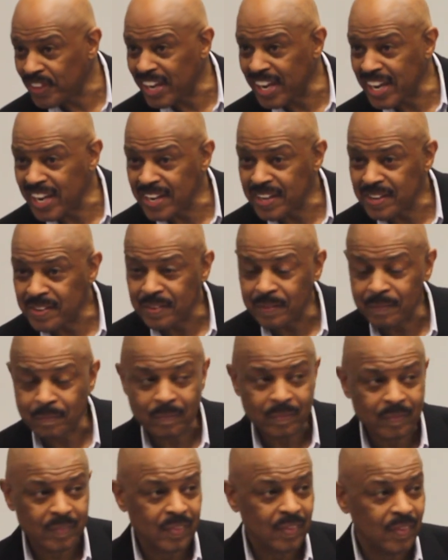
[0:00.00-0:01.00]
Then
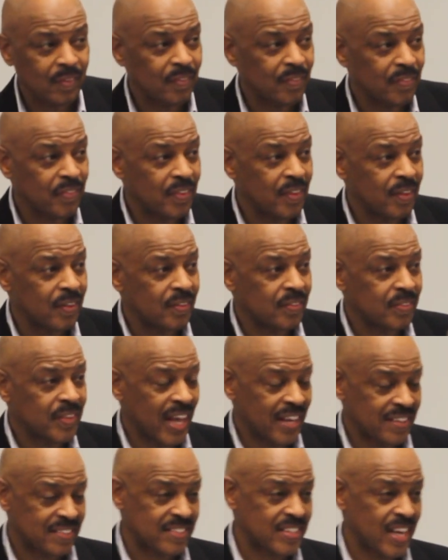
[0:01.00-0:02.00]

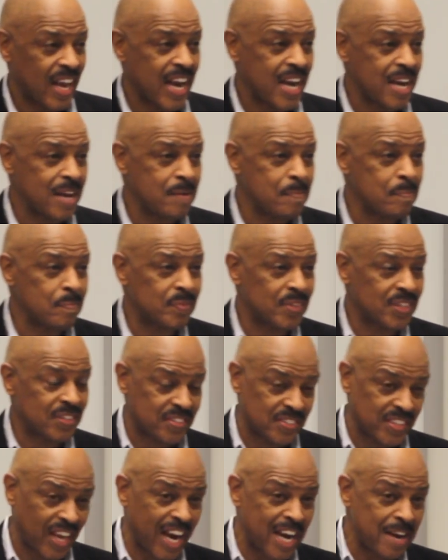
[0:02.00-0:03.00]
this
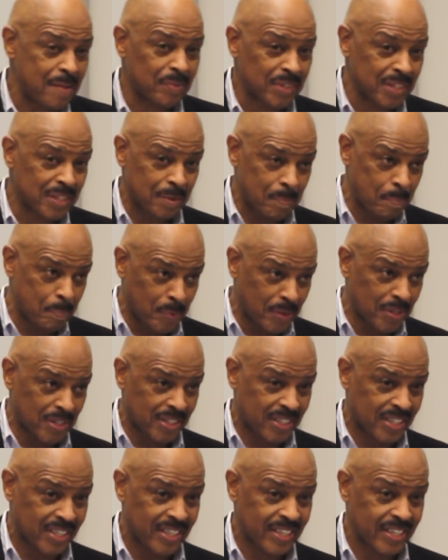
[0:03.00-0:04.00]
same little
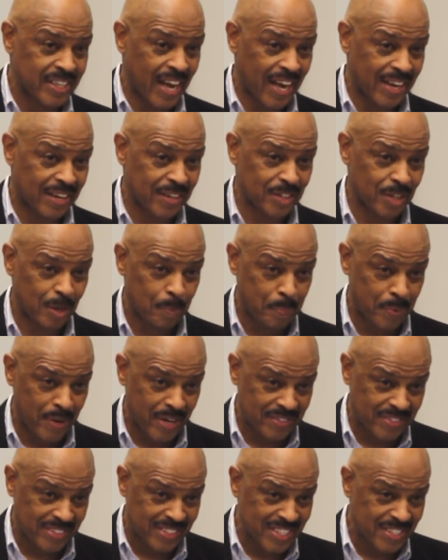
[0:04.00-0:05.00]
book got her the
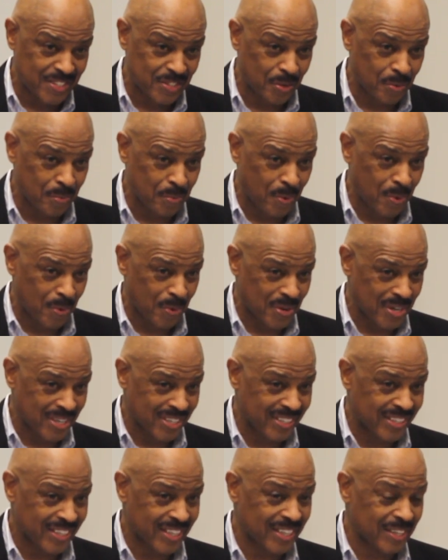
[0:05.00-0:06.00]
Presidential
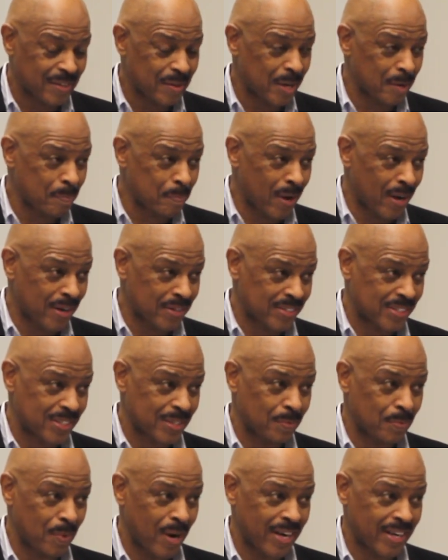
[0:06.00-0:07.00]
Award. It brought us to
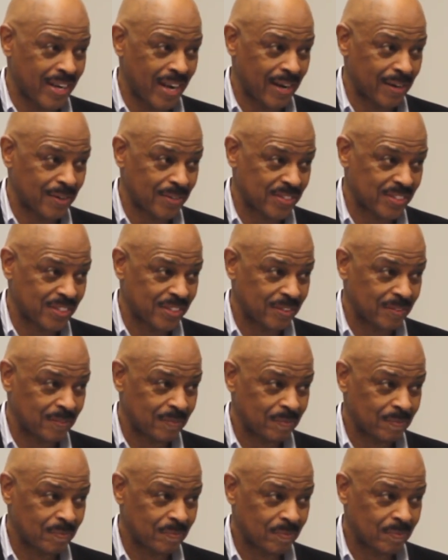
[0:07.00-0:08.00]
the White House
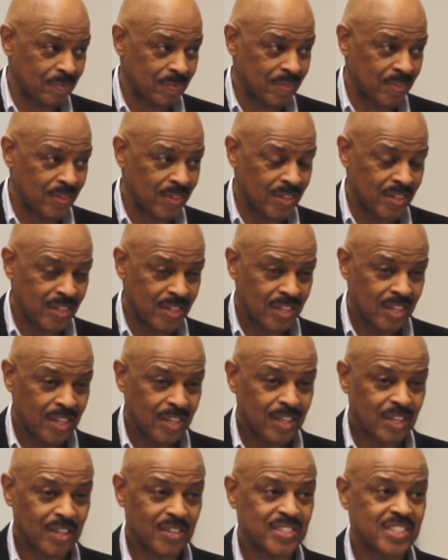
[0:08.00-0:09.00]

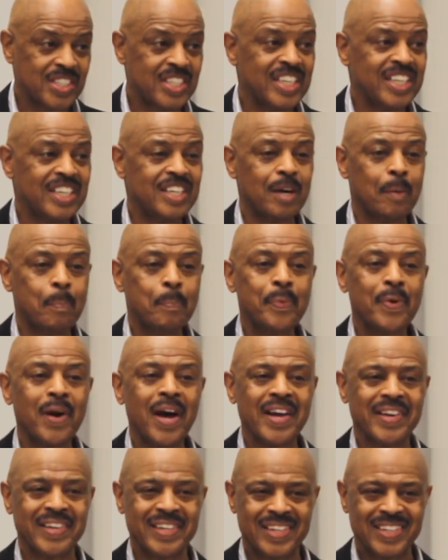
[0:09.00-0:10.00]
because she needed a
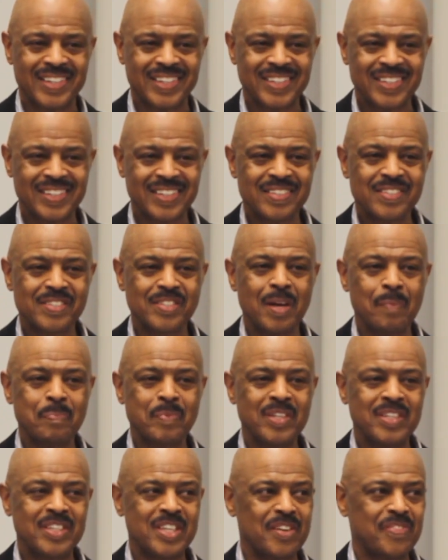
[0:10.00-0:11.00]
product,
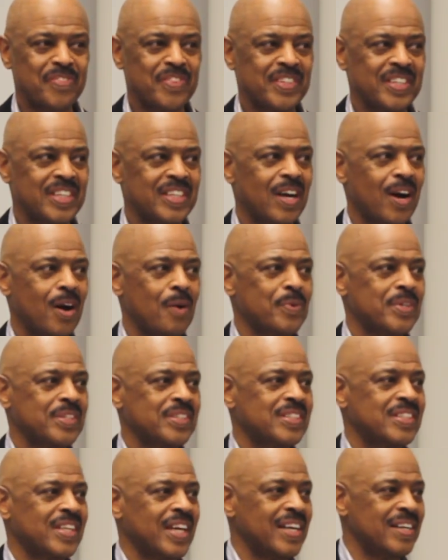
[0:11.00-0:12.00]
something different than
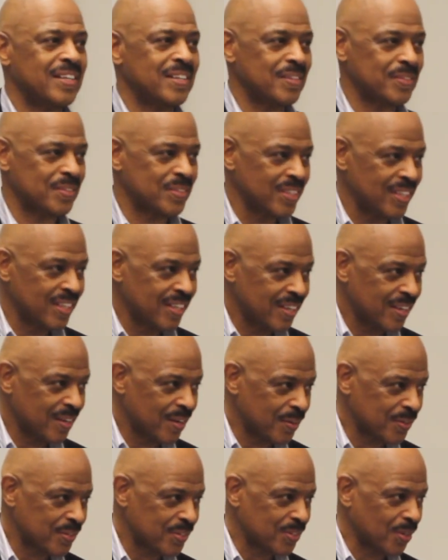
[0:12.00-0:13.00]
always saying
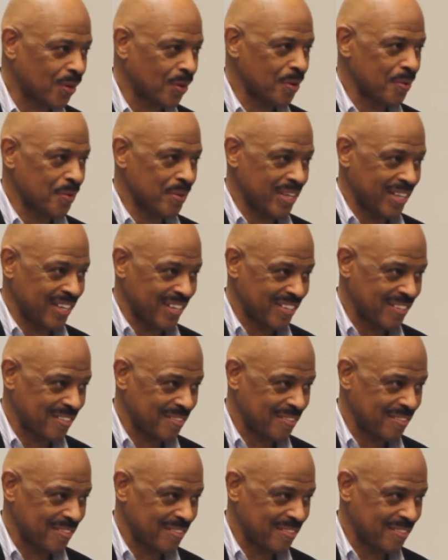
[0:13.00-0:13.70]
her story.